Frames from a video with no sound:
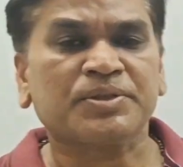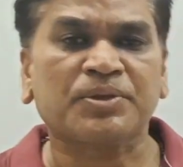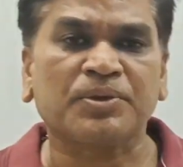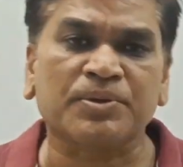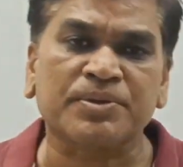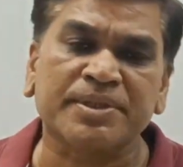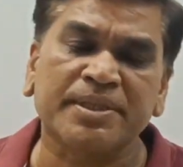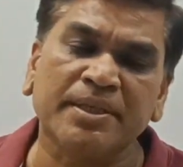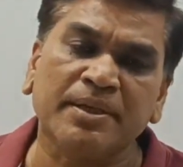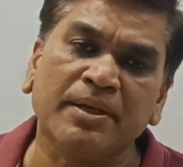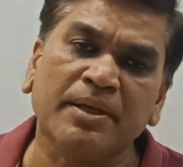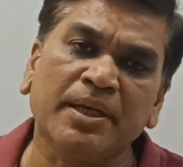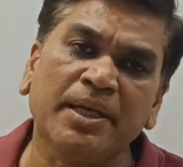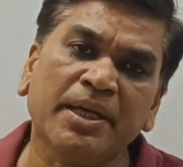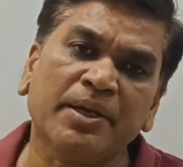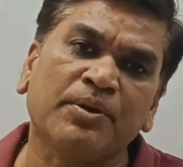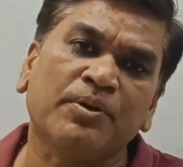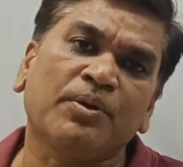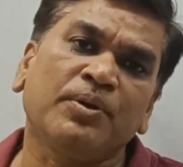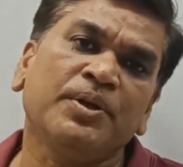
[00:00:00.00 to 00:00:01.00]

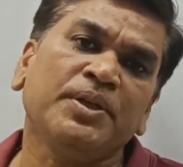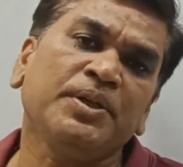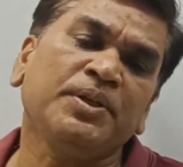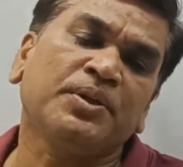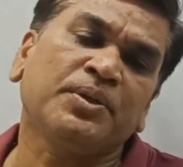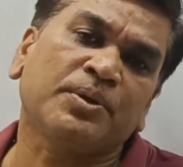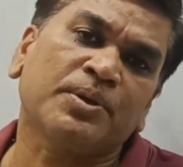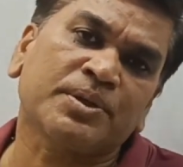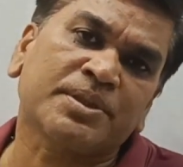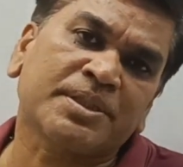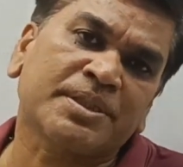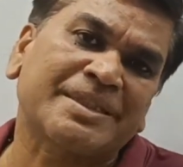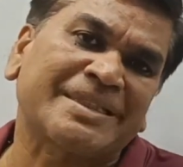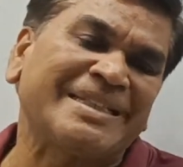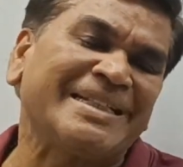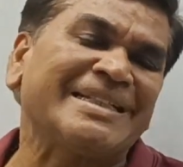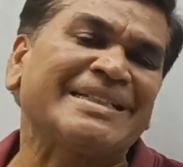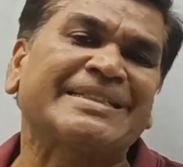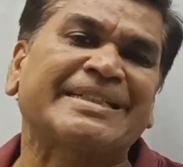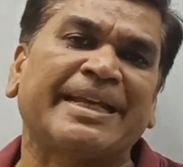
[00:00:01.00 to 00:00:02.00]
tossed
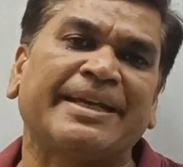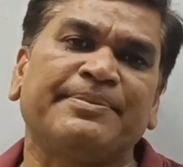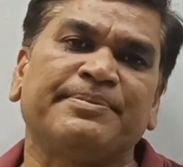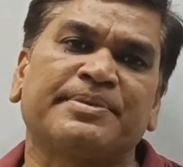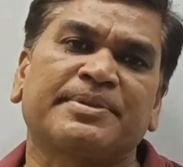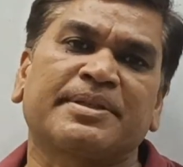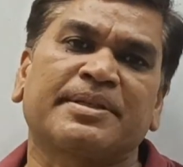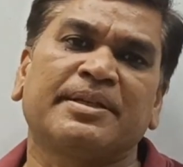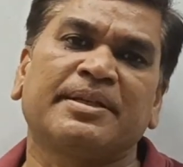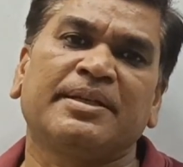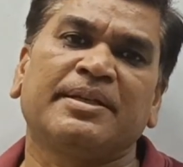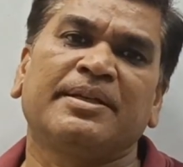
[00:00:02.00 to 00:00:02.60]
6 times,